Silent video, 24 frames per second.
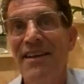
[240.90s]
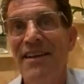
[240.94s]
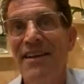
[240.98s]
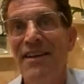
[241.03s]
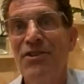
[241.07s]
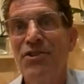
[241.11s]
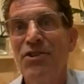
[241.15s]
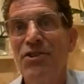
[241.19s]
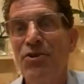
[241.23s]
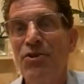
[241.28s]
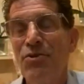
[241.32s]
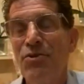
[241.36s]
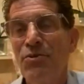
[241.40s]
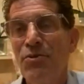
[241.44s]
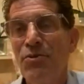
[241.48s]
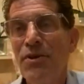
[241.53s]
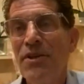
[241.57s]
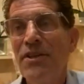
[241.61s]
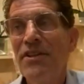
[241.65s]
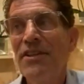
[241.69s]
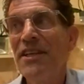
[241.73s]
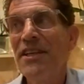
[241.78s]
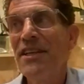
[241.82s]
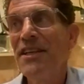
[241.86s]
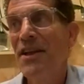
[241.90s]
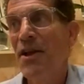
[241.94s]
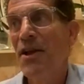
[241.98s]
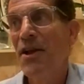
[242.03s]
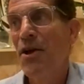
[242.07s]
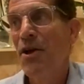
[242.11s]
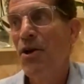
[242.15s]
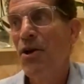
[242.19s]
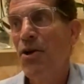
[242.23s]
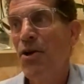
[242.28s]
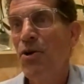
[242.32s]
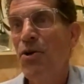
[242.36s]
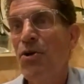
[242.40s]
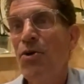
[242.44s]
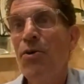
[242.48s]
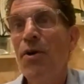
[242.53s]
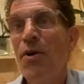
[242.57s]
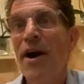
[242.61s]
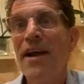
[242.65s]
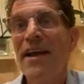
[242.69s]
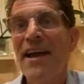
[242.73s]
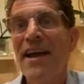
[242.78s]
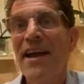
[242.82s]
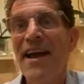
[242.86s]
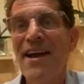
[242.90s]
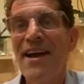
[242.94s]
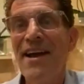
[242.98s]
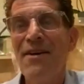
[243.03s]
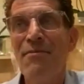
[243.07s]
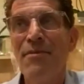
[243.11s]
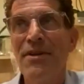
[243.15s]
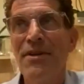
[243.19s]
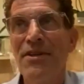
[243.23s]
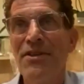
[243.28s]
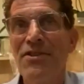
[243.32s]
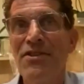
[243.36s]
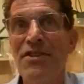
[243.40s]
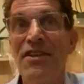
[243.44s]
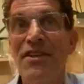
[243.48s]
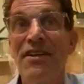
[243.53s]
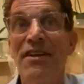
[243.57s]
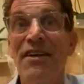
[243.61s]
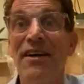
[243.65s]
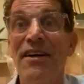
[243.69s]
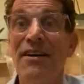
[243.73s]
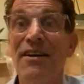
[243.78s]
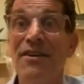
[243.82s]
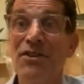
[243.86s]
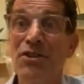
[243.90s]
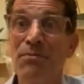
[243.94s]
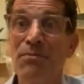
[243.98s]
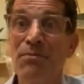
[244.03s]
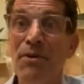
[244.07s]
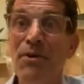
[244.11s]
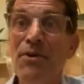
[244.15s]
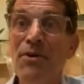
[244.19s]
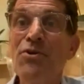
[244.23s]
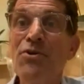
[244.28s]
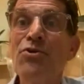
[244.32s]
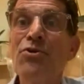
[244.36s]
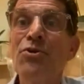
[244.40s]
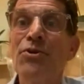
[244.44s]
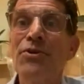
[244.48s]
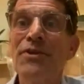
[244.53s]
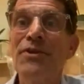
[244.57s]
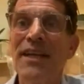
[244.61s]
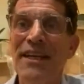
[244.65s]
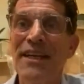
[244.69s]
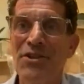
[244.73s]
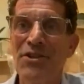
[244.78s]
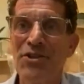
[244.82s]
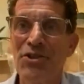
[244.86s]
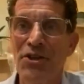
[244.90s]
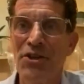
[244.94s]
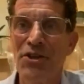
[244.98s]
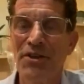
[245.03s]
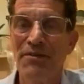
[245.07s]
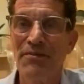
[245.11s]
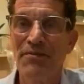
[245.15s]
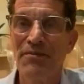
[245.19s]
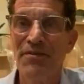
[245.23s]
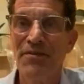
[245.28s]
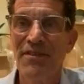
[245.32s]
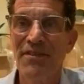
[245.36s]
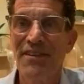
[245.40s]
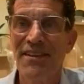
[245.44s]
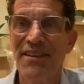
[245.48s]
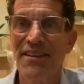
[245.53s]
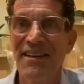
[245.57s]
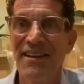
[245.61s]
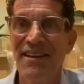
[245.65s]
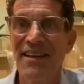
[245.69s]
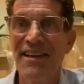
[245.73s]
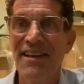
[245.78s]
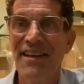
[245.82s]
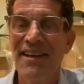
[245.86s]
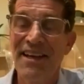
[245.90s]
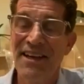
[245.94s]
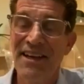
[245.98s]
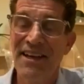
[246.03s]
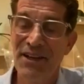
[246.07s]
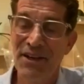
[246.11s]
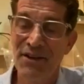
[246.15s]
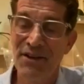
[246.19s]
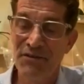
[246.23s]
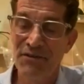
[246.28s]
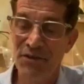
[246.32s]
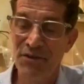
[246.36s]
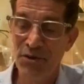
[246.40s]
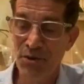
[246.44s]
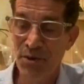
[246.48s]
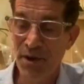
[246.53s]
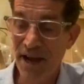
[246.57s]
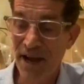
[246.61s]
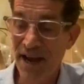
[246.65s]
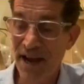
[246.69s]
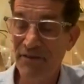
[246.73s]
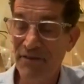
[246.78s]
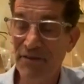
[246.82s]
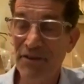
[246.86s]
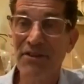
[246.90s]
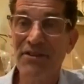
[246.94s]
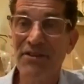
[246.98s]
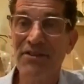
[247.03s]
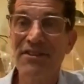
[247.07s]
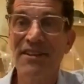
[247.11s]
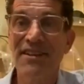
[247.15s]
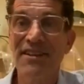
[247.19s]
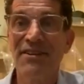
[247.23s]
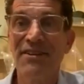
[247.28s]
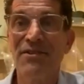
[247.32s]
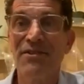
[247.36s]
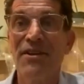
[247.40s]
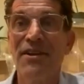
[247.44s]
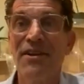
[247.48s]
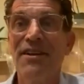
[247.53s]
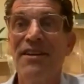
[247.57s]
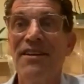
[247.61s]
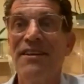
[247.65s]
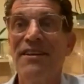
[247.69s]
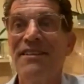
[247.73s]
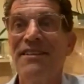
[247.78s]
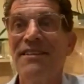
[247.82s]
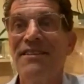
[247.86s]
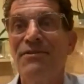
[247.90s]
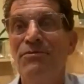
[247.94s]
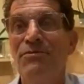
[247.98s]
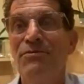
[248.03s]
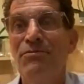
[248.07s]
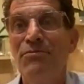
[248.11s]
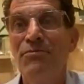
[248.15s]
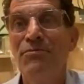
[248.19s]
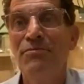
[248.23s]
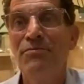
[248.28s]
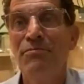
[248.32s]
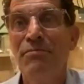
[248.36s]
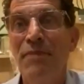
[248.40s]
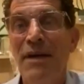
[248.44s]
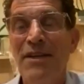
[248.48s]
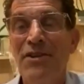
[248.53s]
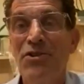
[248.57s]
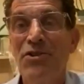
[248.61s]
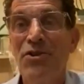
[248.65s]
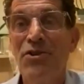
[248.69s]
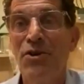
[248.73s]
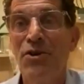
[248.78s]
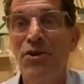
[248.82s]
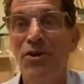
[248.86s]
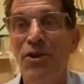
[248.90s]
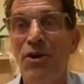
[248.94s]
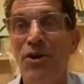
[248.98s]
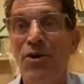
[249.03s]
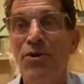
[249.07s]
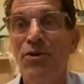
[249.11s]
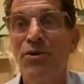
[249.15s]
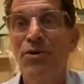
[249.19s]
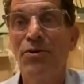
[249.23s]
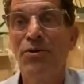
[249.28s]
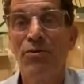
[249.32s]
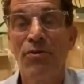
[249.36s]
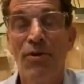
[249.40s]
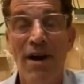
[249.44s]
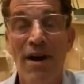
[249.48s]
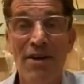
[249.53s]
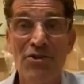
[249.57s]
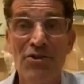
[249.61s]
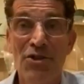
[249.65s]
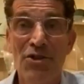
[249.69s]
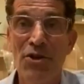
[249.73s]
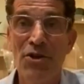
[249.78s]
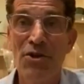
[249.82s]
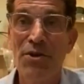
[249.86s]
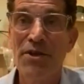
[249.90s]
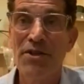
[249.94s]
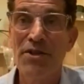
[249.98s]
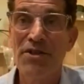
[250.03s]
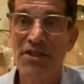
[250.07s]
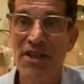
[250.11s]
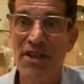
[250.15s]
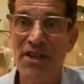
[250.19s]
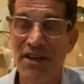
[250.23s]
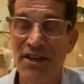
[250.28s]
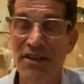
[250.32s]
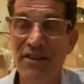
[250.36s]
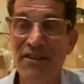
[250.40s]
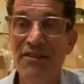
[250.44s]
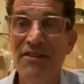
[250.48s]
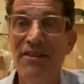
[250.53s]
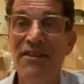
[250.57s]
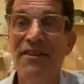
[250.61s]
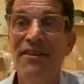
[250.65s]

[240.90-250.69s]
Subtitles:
And so, really, who I am is a spiritual nature. And if you haven't been to your local Raja Yoga Center,